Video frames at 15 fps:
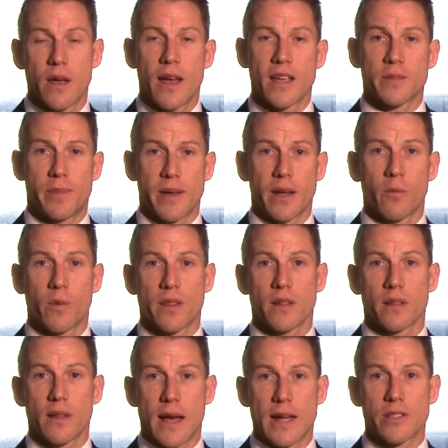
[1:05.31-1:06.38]
as being where the
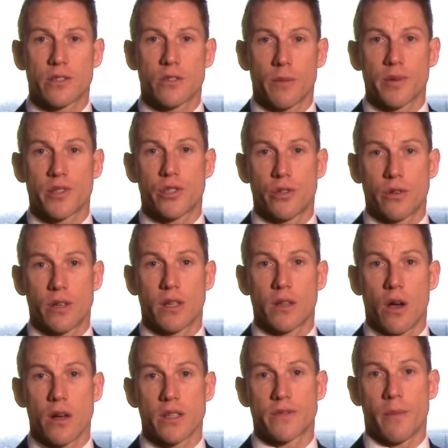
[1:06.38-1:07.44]
largest opportunity
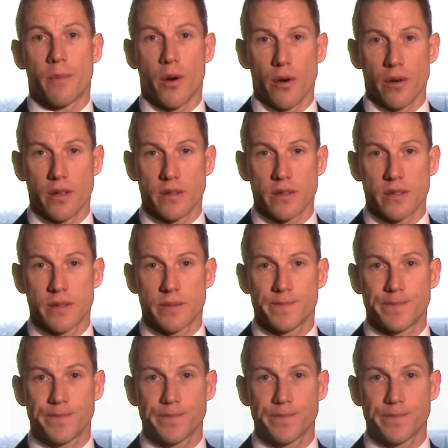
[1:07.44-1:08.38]
lies for brokers.